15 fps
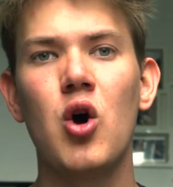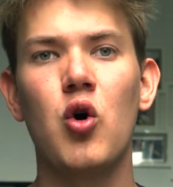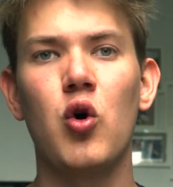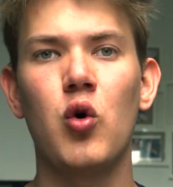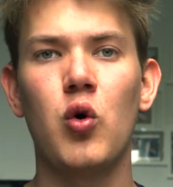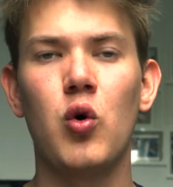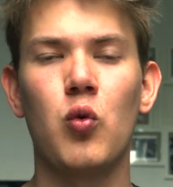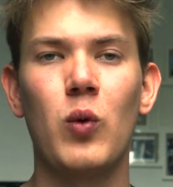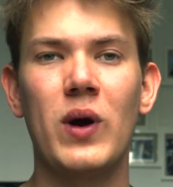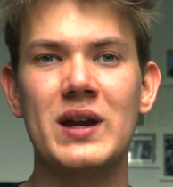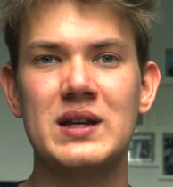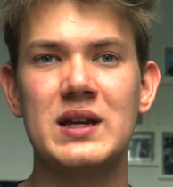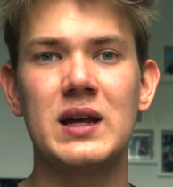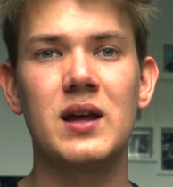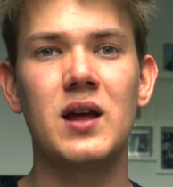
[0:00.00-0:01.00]
or
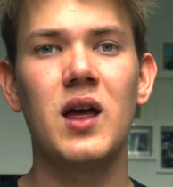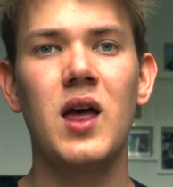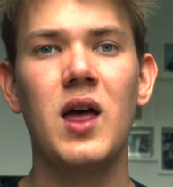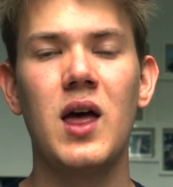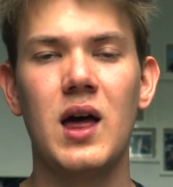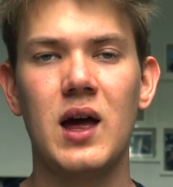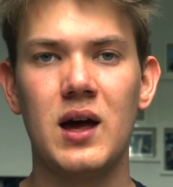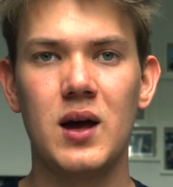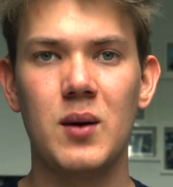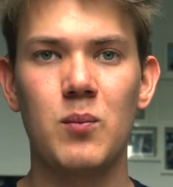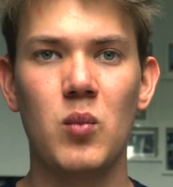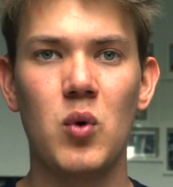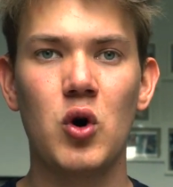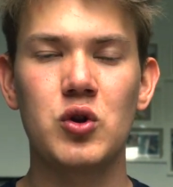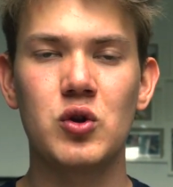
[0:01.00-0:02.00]
weighting
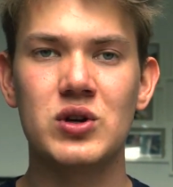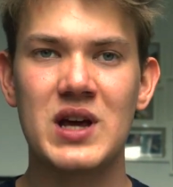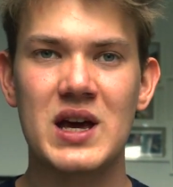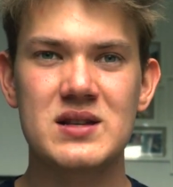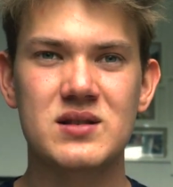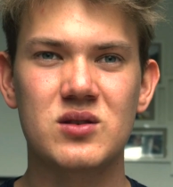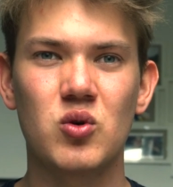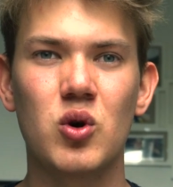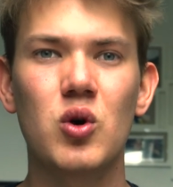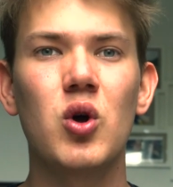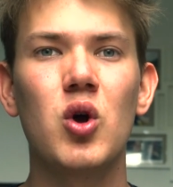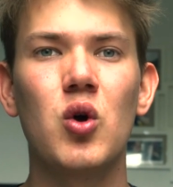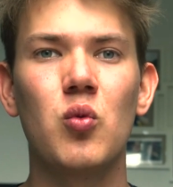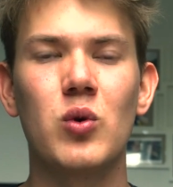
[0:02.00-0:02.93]
on your test score,